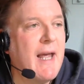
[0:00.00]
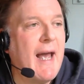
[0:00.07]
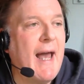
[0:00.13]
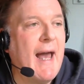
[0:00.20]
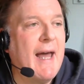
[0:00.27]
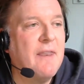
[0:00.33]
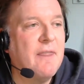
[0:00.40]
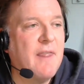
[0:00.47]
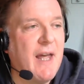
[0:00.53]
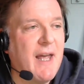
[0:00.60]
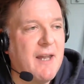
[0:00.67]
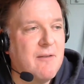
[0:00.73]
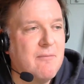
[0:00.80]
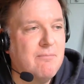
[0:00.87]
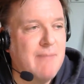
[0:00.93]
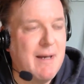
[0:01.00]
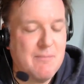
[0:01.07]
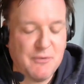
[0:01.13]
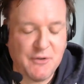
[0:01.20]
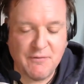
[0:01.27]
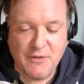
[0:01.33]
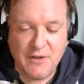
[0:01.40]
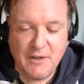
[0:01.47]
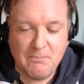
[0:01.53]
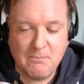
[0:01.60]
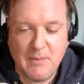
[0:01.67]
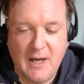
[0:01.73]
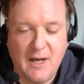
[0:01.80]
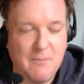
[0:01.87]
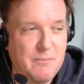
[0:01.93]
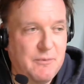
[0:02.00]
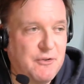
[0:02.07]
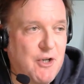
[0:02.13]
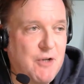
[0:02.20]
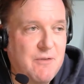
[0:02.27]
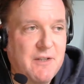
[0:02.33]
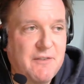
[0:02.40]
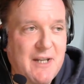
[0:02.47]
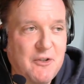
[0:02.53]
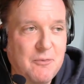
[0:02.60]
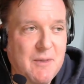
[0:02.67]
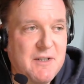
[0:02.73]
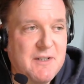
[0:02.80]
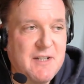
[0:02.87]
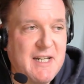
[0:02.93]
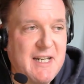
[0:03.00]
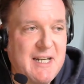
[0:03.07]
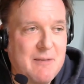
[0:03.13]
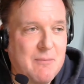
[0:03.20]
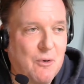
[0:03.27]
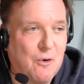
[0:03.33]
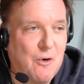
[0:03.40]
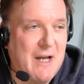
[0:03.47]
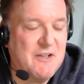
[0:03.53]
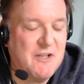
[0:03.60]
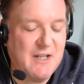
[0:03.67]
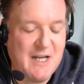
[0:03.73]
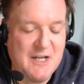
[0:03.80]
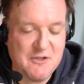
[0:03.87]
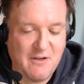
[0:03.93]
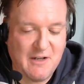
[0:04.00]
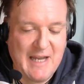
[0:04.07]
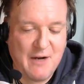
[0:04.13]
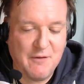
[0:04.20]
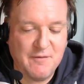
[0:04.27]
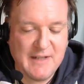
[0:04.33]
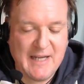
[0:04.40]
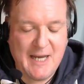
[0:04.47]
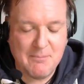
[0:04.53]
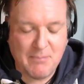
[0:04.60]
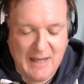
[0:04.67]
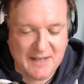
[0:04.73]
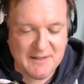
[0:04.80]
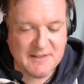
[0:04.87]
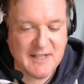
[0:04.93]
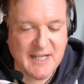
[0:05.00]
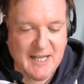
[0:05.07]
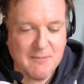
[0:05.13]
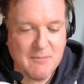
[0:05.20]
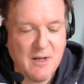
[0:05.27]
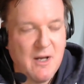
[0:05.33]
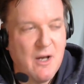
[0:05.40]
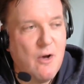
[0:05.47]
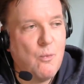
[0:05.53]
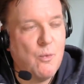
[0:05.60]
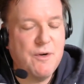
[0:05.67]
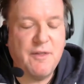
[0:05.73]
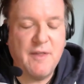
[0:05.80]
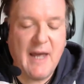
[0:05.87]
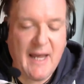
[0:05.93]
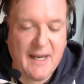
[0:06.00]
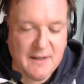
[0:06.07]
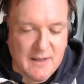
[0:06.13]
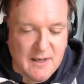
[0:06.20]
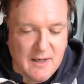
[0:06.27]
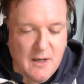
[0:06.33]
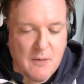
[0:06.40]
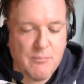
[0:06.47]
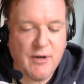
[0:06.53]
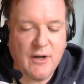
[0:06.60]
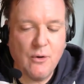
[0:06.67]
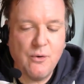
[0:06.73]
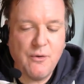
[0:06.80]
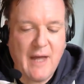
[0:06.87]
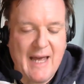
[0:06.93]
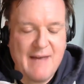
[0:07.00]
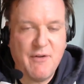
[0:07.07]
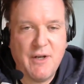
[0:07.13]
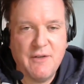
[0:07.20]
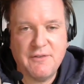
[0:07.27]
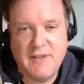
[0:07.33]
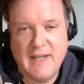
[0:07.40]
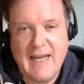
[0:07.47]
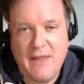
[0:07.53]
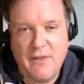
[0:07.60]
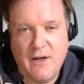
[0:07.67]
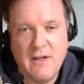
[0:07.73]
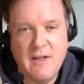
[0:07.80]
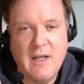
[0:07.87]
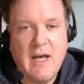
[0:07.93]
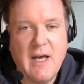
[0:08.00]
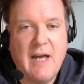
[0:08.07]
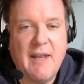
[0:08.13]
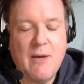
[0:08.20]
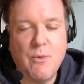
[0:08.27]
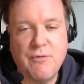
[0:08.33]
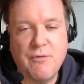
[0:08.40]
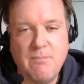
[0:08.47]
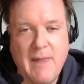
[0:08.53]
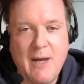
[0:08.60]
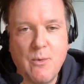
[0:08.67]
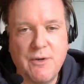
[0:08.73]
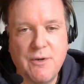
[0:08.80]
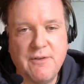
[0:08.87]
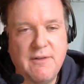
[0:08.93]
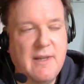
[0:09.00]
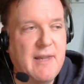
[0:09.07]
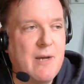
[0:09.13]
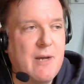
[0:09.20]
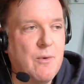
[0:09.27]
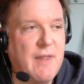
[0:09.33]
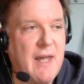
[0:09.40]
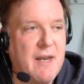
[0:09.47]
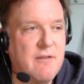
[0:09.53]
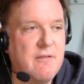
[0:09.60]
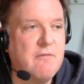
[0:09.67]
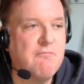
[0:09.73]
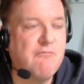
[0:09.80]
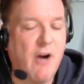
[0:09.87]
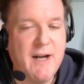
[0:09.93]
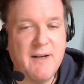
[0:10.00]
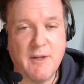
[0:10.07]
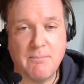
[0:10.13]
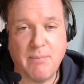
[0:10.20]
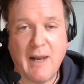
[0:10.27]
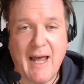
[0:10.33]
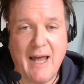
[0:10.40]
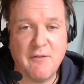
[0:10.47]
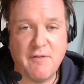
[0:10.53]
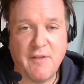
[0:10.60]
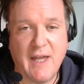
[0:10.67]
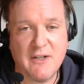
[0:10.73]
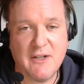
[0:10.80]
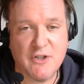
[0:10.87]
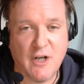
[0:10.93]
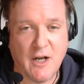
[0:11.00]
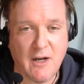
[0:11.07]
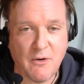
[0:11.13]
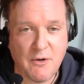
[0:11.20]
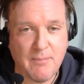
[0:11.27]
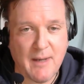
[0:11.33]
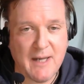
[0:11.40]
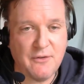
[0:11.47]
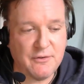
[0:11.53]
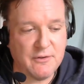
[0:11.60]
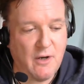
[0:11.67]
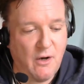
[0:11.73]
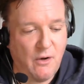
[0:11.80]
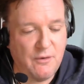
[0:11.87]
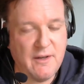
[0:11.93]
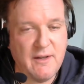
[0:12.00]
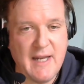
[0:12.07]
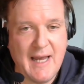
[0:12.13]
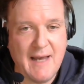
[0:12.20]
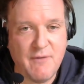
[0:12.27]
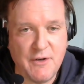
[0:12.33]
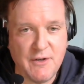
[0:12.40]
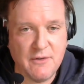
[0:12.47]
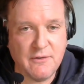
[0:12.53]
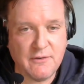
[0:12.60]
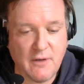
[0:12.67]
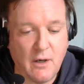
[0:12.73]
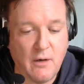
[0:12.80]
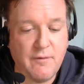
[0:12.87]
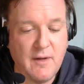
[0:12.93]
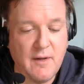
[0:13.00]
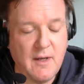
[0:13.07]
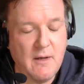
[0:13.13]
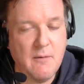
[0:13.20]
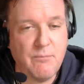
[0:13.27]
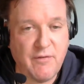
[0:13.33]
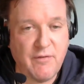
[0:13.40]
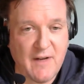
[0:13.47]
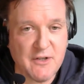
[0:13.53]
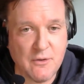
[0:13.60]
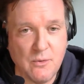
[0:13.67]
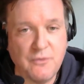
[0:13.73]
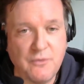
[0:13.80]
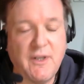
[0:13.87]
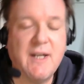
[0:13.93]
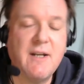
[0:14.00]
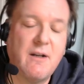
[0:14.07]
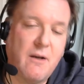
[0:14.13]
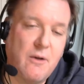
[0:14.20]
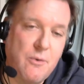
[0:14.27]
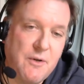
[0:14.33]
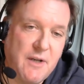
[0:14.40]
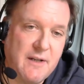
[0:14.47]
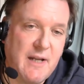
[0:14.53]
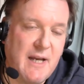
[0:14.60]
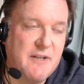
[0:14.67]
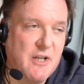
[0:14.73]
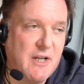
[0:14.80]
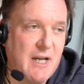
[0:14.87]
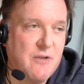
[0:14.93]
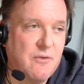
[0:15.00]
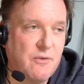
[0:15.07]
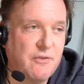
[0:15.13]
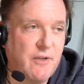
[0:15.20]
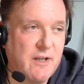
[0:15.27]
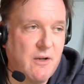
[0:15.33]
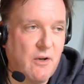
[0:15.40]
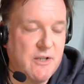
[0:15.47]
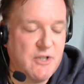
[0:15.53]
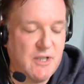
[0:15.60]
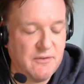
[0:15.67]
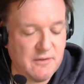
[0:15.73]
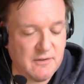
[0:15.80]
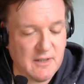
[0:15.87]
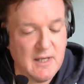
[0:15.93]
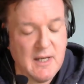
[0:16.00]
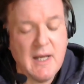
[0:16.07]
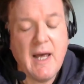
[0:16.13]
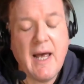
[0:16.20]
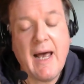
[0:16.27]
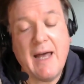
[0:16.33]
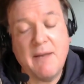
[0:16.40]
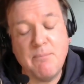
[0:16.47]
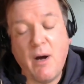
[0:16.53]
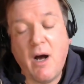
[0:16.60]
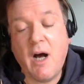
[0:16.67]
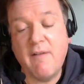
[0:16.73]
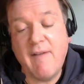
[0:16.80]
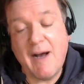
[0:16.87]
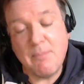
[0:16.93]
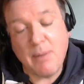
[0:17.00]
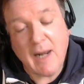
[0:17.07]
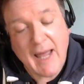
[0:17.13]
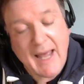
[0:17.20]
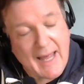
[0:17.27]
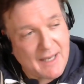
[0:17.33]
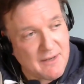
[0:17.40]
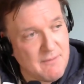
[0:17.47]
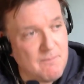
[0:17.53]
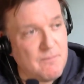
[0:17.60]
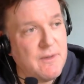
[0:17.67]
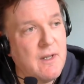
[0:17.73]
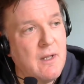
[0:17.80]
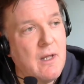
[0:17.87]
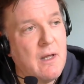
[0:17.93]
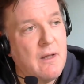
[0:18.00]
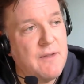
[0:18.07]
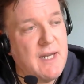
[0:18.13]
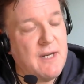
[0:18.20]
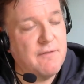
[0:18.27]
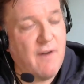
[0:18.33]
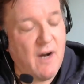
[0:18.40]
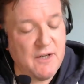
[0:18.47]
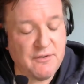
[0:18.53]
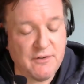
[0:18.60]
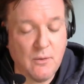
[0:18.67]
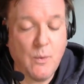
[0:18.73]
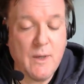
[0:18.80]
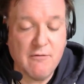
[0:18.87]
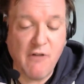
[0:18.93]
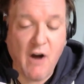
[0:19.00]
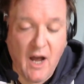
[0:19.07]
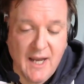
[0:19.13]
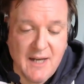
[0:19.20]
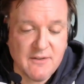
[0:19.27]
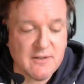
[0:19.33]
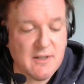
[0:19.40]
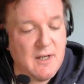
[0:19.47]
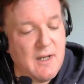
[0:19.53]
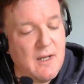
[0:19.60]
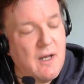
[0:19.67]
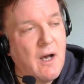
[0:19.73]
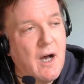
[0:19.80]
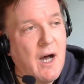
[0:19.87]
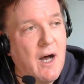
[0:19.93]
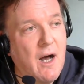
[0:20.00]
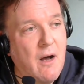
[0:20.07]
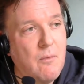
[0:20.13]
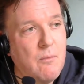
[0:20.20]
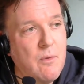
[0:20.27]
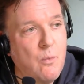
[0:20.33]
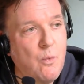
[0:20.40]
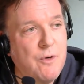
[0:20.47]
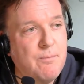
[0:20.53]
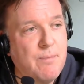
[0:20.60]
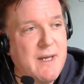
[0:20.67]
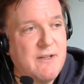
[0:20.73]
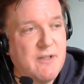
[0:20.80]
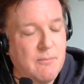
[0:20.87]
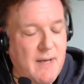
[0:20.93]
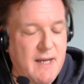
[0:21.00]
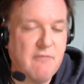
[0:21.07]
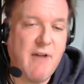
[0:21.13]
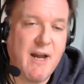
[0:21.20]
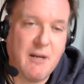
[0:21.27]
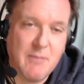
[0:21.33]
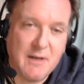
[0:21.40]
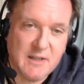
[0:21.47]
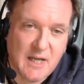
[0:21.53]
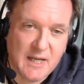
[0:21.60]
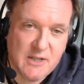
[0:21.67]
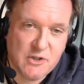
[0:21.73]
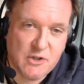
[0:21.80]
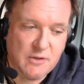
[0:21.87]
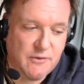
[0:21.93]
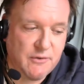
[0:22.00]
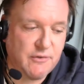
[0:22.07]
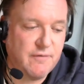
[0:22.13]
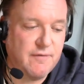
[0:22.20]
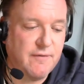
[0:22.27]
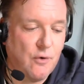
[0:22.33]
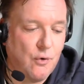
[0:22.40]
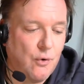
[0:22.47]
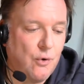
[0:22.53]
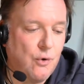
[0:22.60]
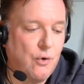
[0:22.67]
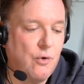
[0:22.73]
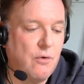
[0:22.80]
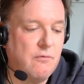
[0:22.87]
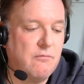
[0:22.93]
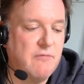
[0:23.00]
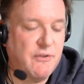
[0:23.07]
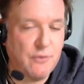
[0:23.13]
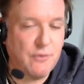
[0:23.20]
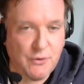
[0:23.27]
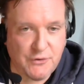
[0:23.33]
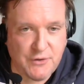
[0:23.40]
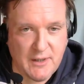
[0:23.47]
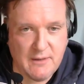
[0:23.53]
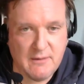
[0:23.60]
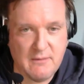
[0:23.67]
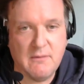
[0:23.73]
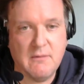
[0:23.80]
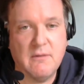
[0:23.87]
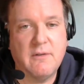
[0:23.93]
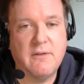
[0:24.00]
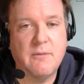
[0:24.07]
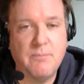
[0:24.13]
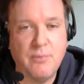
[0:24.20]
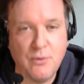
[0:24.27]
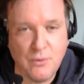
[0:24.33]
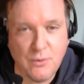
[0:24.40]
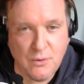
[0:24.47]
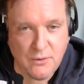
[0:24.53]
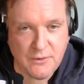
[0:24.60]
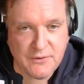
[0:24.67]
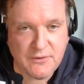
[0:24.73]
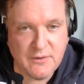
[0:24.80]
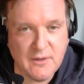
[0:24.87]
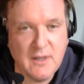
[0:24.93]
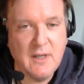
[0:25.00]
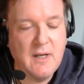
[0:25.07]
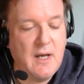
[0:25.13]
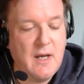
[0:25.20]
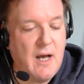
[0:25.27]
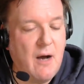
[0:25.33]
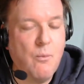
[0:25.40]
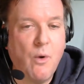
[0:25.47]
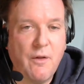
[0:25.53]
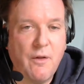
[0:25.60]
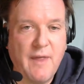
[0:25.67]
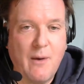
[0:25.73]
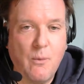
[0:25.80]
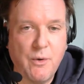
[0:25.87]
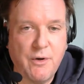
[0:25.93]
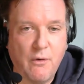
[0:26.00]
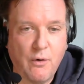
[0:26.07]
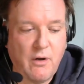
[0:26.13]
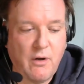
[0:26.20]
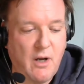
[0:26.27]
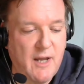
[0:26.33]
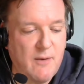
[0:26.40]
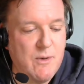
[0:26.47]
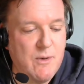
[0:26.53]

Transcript: And then members of the student assessment team or educational health and care plan team would then bring all that evidence together, and they would then write the plan for that child based on the evidence of professionals, including educational psychologists. And part of our plan, the advice that we write, would be to make recommendations for resourcing, support, and what that would look like.